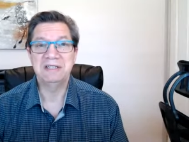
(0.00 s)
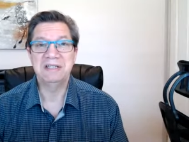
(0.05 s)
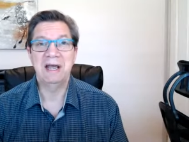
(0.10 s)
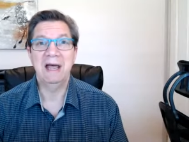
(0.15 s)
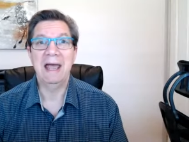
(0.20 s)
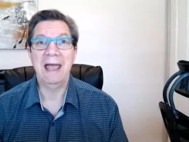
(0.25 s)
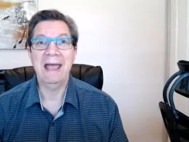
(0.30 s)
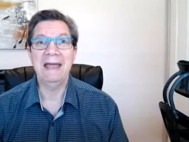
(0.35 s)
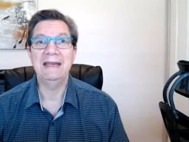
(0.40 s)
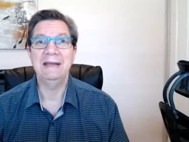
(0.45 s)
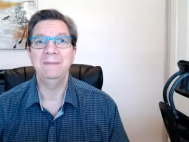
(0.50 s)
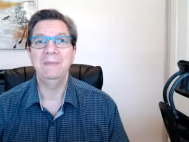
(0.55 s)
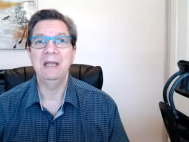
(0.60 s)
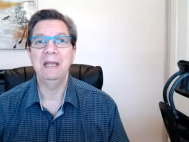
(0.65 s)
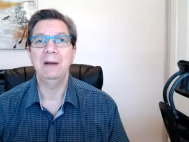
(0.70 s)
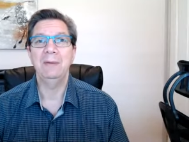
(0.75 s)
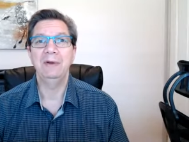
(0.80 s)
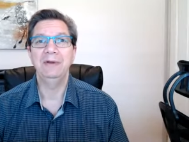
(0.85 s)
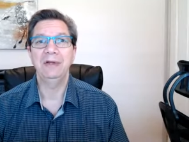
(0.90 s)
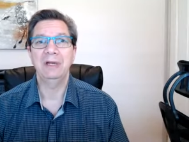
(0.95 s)
I had to be
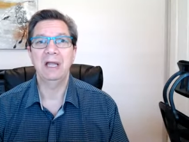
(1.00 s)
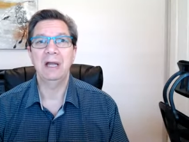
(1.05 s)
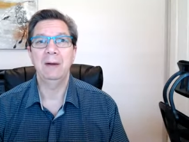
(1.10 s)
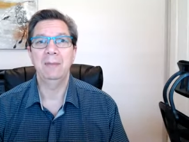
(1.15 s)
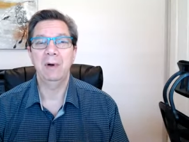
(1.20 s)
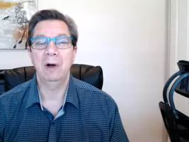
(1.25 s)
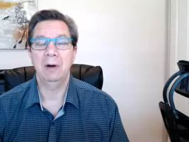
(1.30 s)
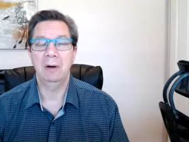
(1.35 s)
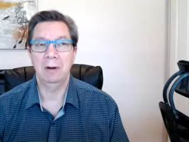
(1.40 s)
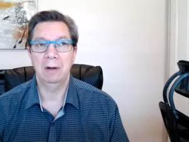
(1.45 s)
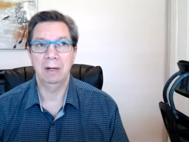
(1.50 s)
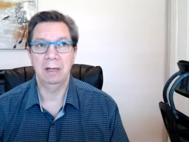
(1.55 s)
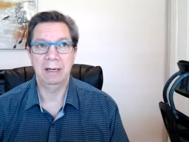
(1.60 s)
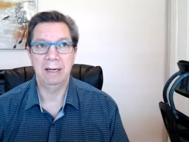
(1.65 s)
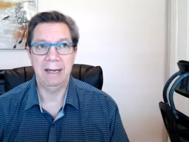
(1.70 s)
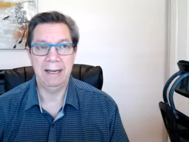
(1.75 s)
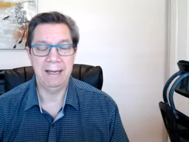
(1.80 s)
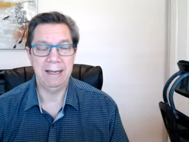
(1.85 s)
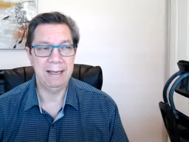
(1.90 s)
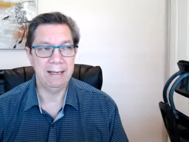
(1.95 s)
able to come on
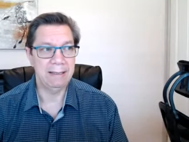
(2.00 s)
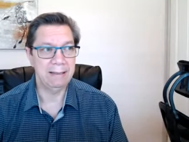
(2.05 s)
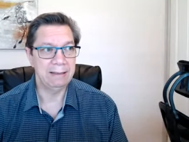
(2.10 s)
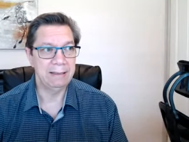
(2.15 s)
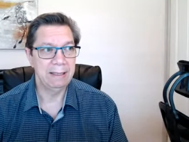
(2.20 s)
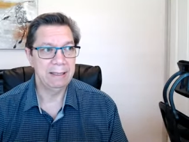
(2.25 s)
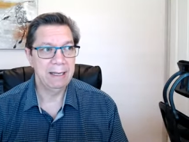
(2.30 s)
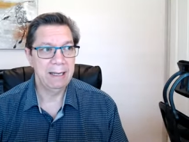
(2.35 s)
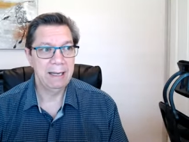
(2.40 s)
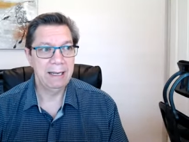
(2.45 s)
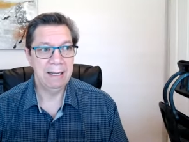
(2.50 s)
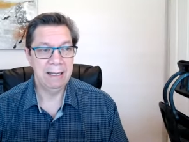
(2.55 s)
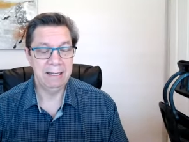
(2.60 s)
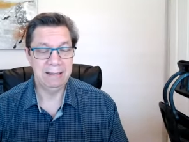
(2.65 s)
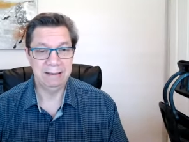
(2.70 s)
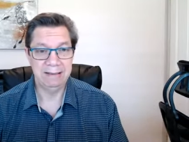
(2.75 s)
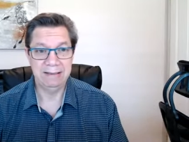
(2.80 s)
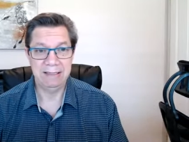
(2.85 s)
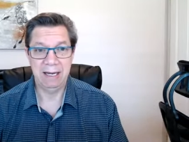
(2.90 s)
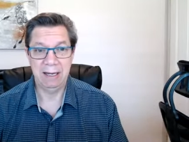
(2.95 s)
and
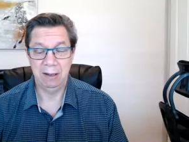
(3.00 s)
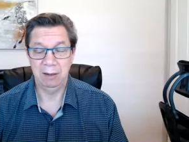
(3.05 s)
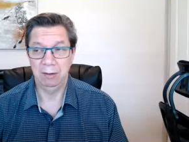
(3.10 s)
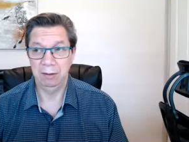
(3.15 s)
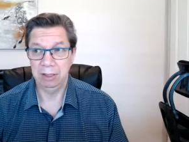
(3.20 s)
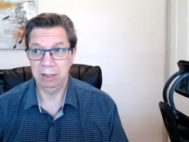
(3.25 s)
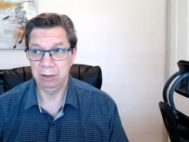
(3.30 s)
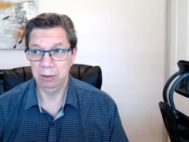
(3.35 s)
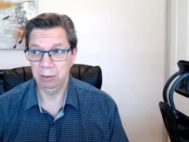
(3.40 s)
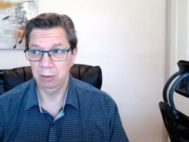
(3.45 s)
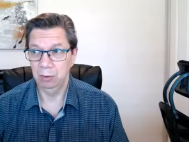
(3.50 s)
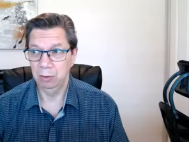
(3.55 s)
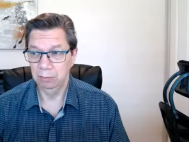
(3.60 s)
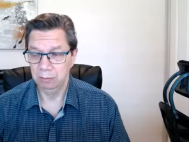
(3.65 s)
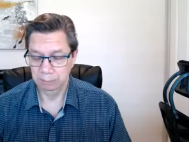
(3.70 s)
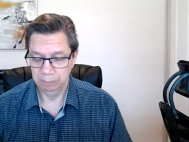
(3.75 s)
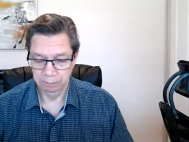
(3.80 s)
and tell you